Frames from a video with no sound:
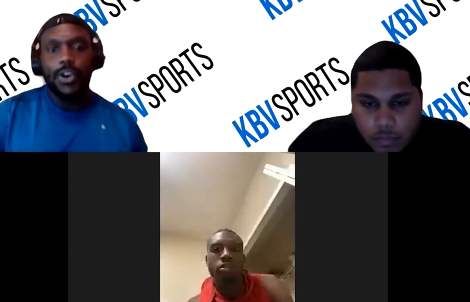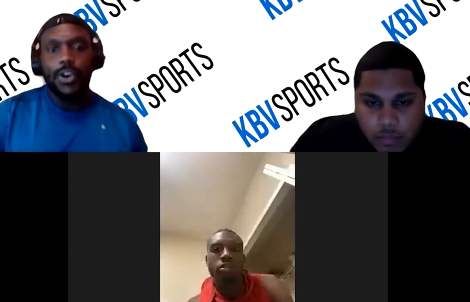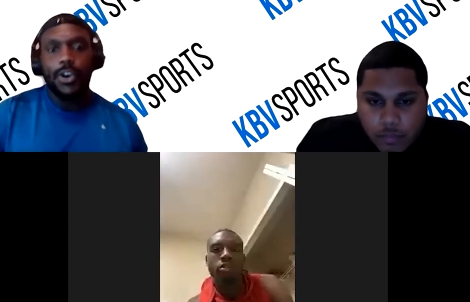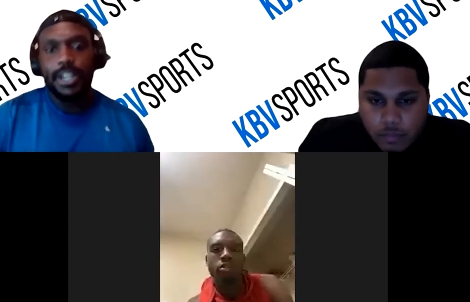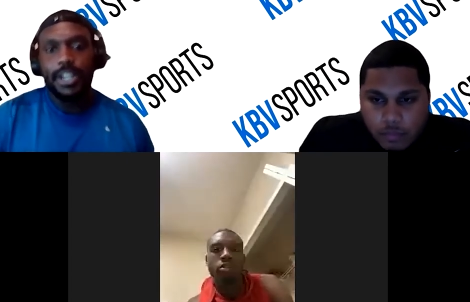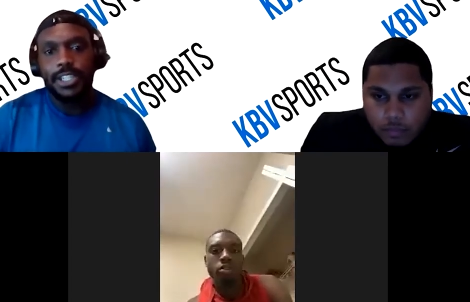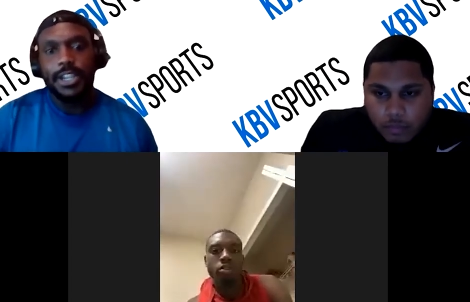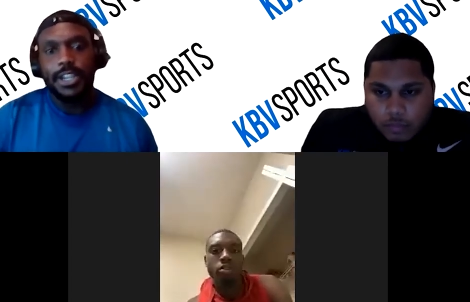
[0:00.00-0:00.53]
Speaker 1: in a
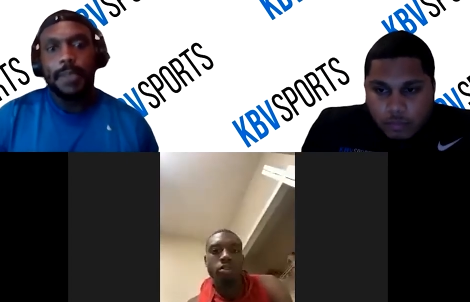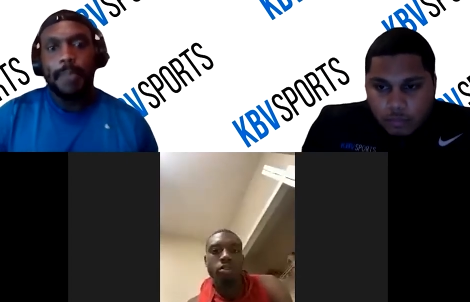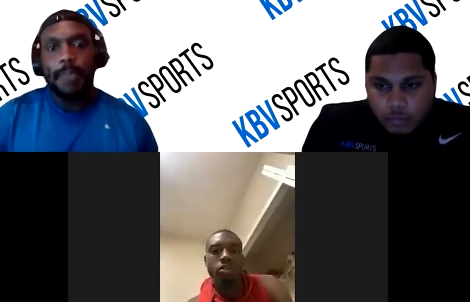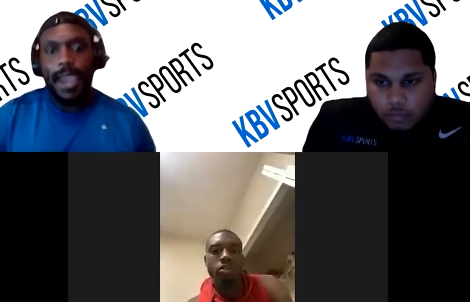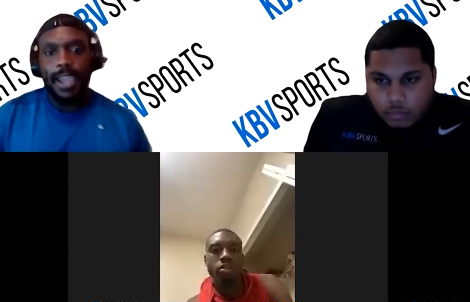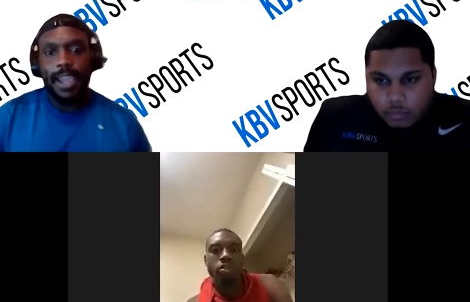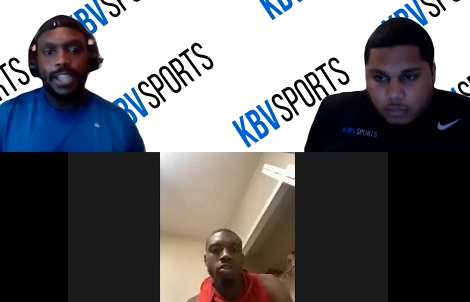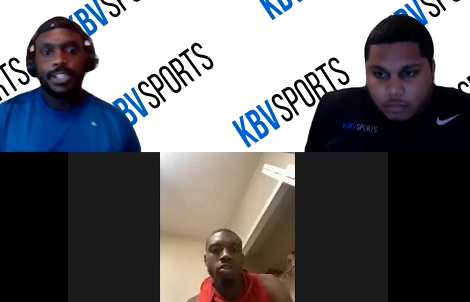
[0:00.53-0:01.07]
certain
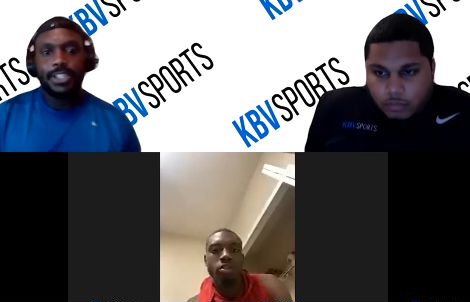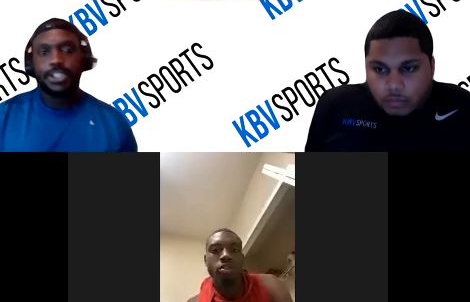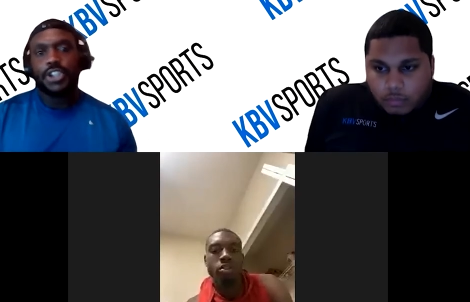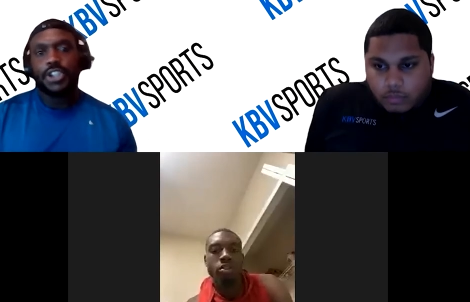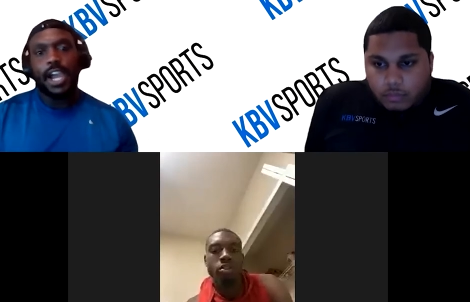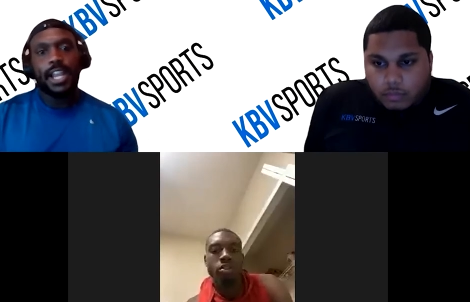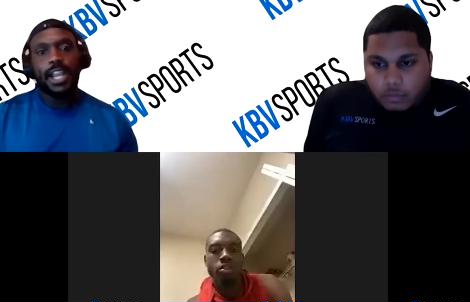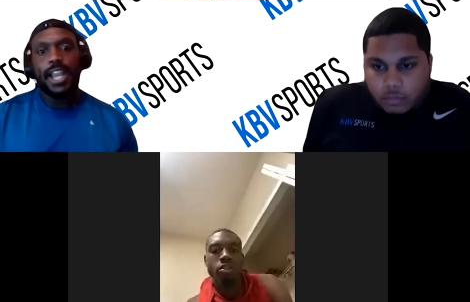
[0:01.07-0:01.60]
package or
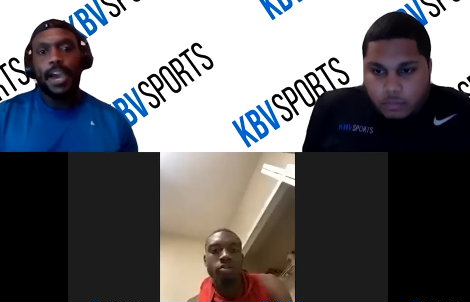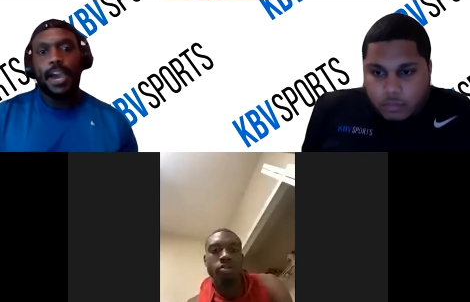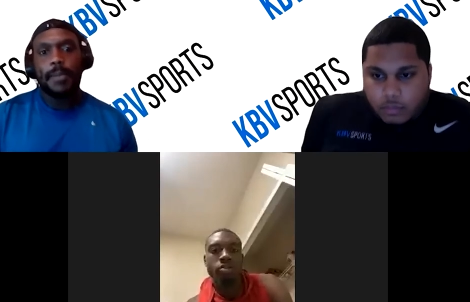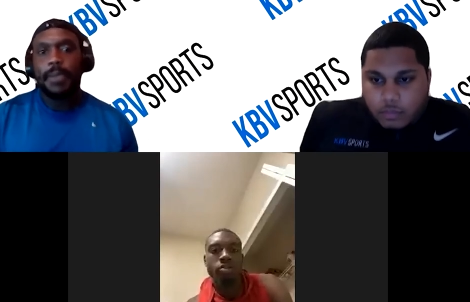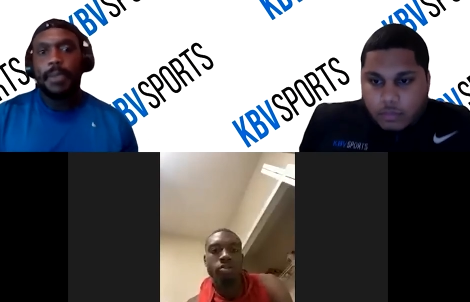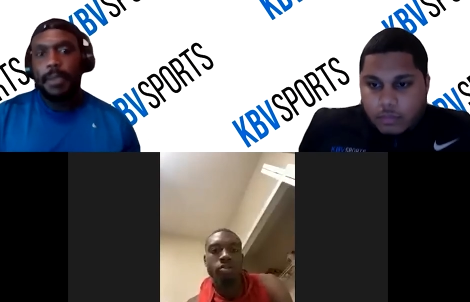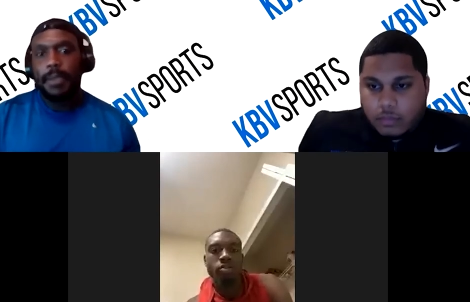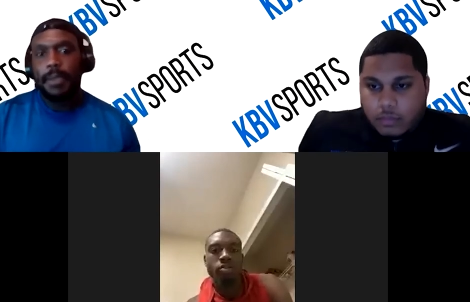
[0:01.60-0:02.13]
trying it out,
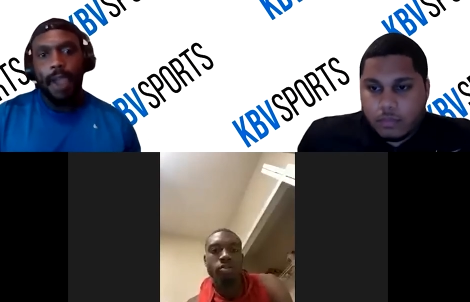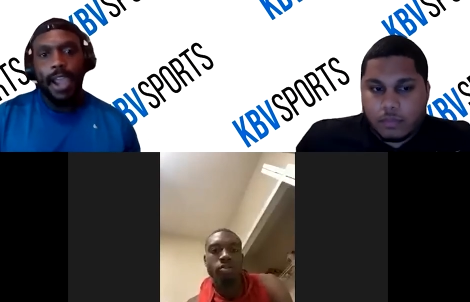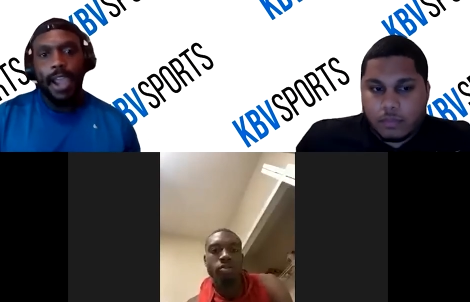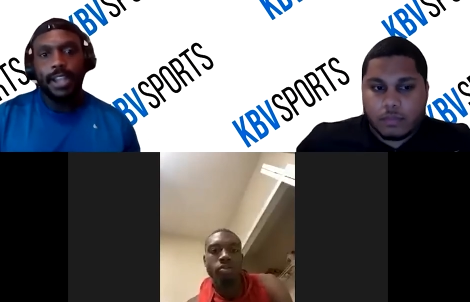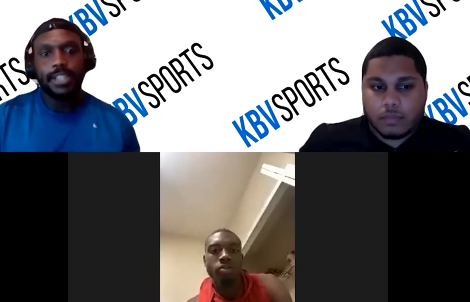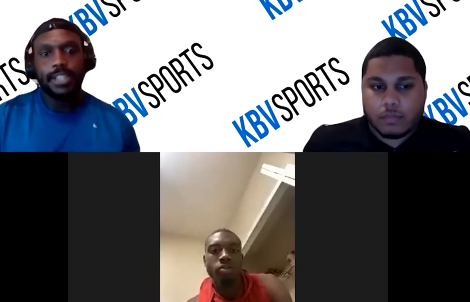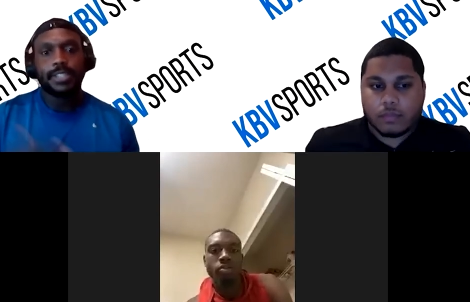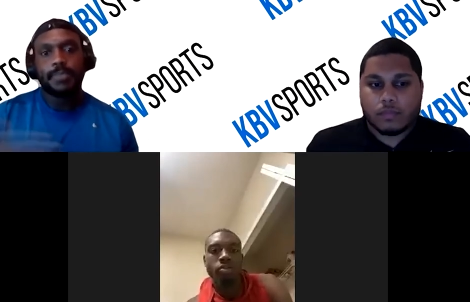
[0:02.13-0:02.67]
maybe in
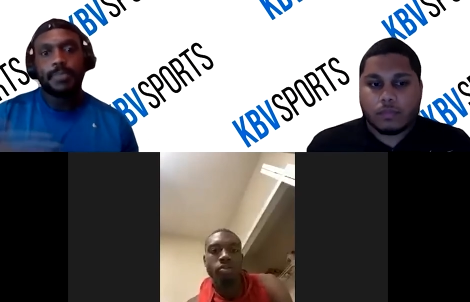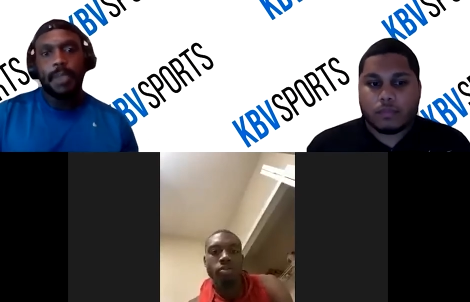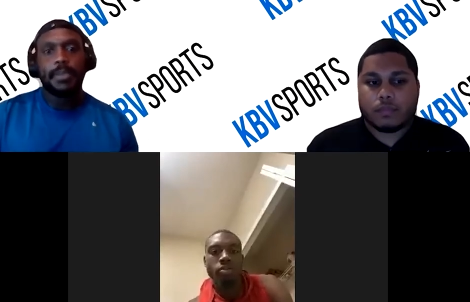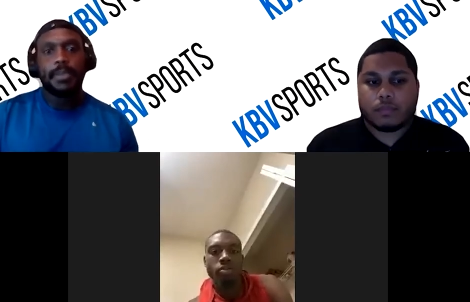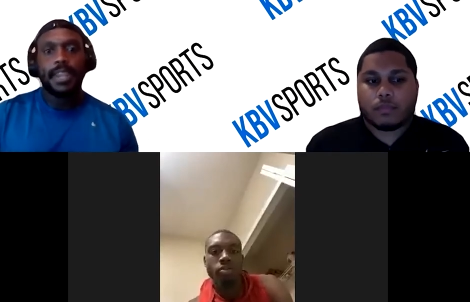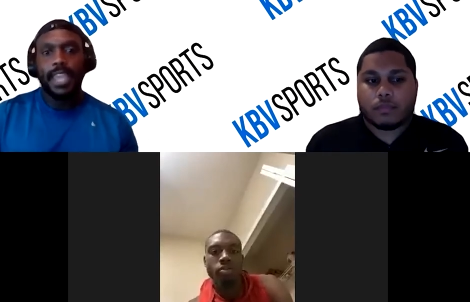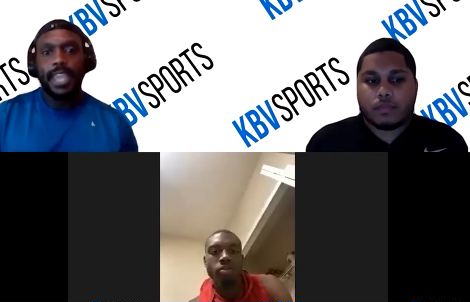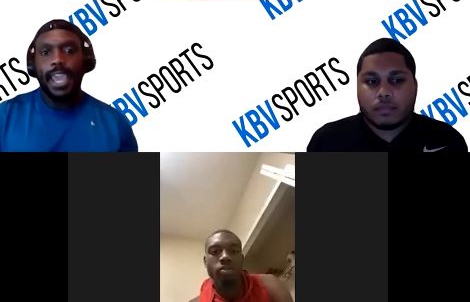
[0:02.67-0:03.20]
practice, maybe in
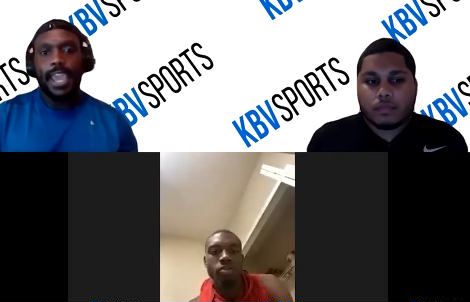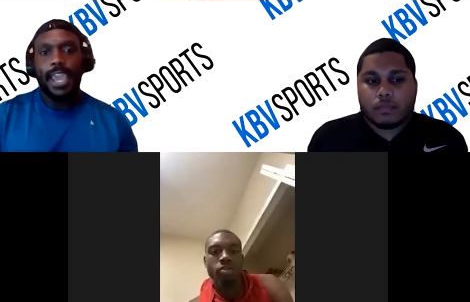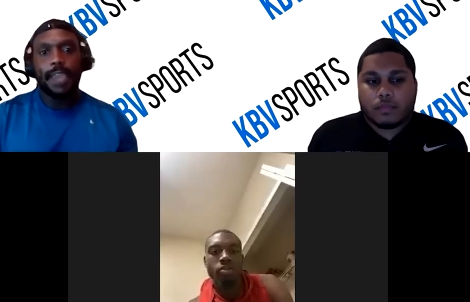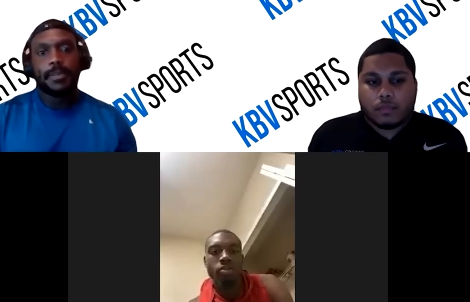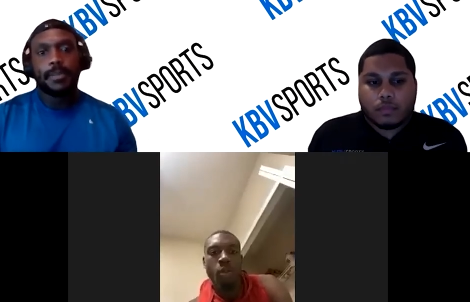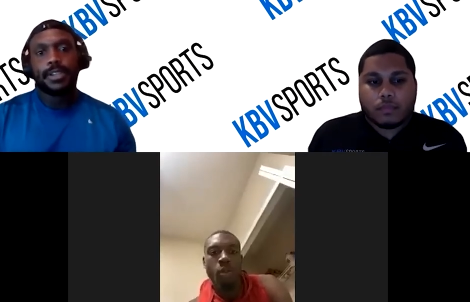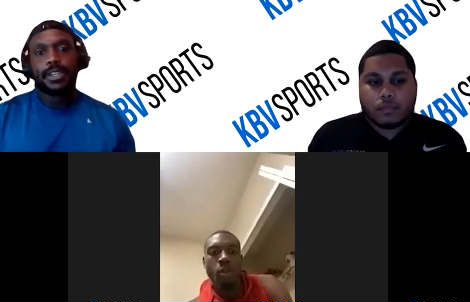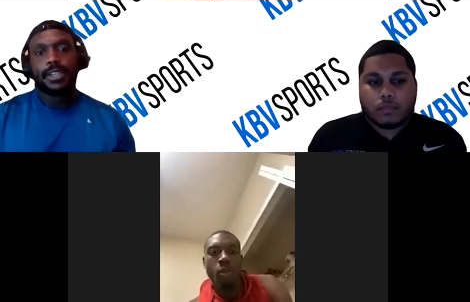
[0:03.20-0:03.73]
the game,
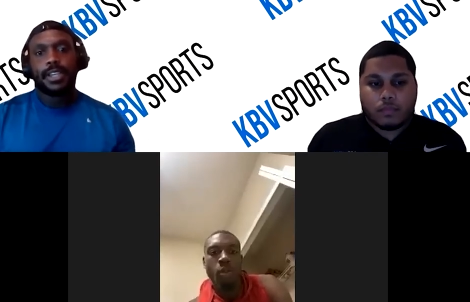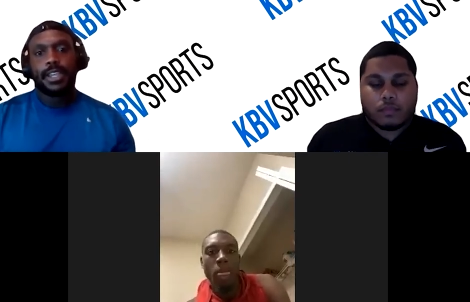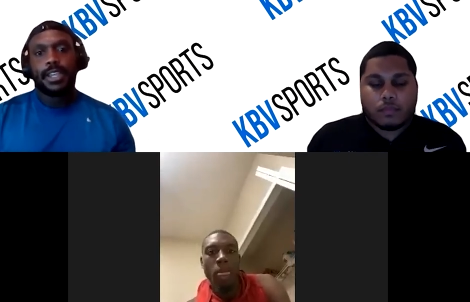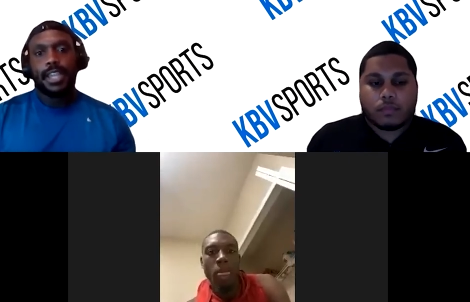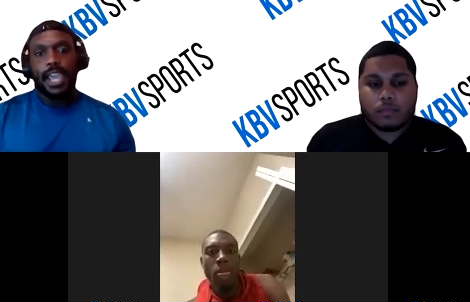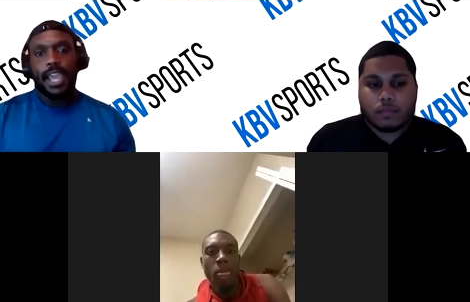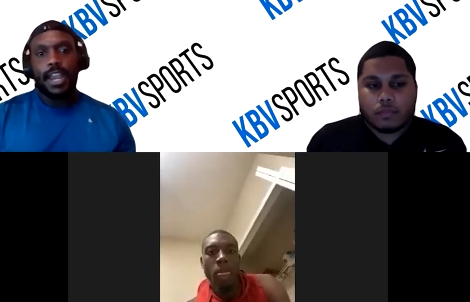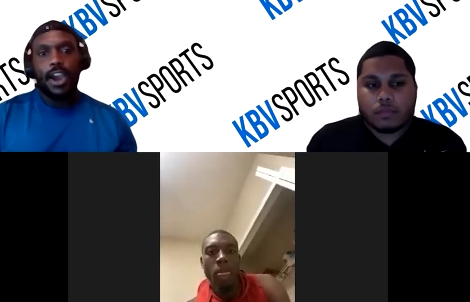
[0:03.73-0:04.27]
or
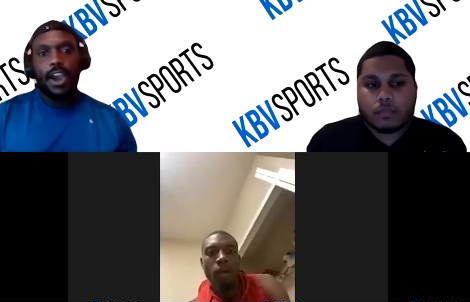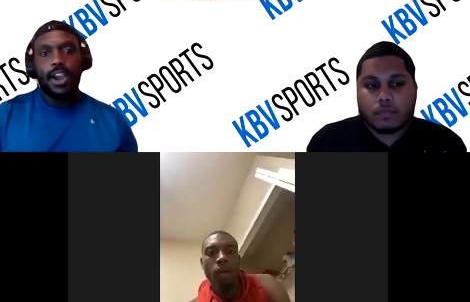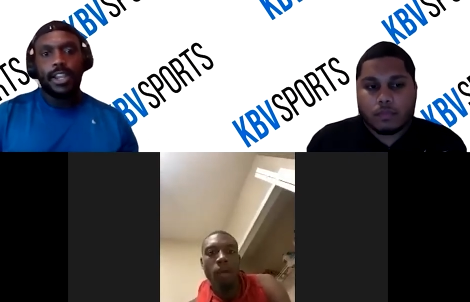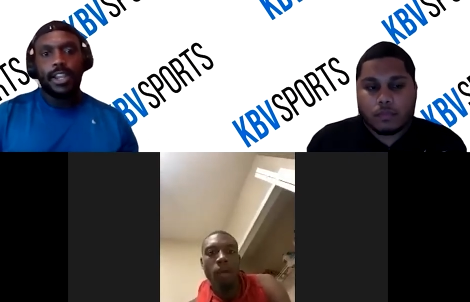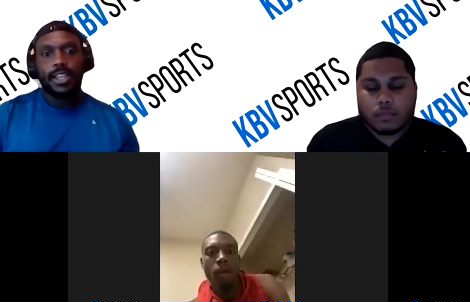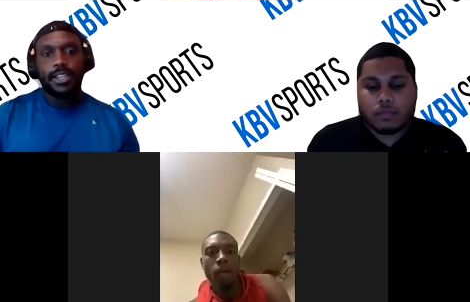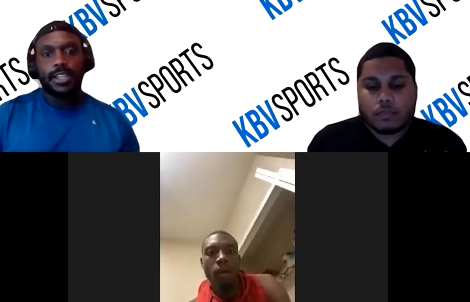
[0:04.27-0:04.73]
kind of. Oh yeah.